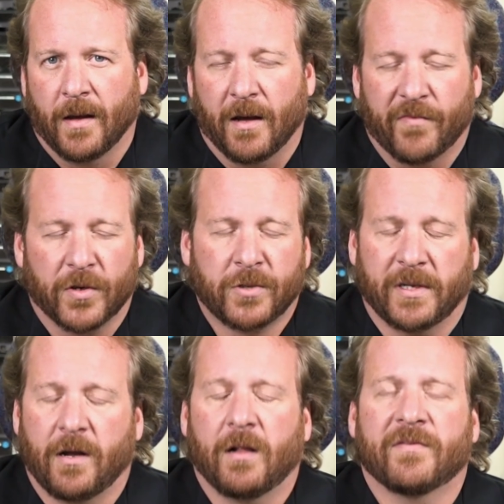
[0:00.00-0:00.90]
Uh,
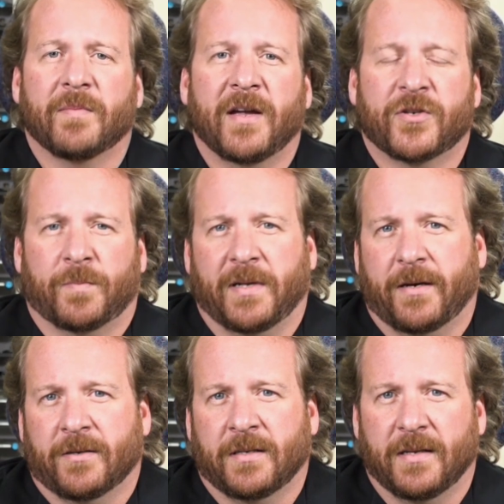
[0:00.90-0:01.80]
virtually all of the major
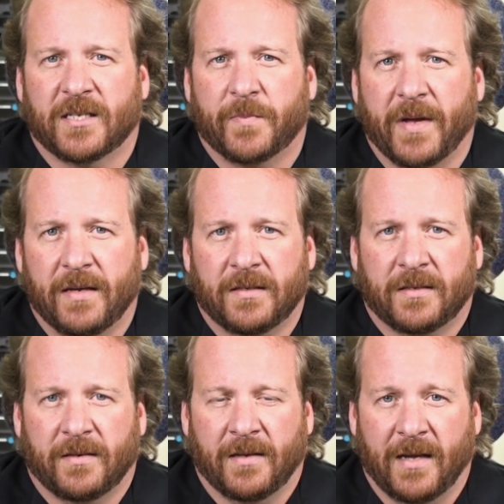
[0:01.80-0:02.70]
players in this
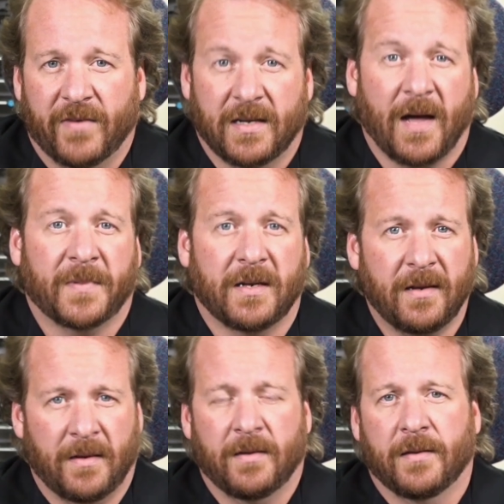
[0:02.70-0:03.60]
space have adopted
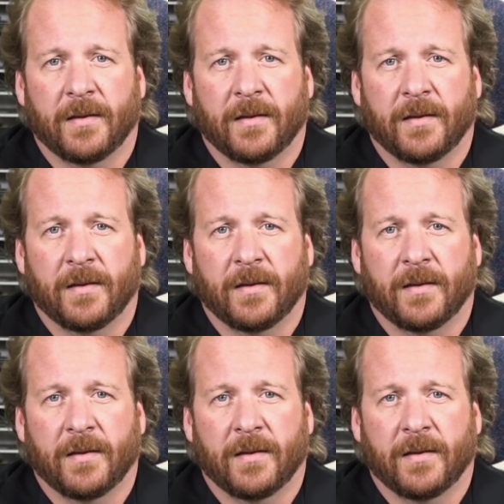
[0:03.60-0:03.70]
it,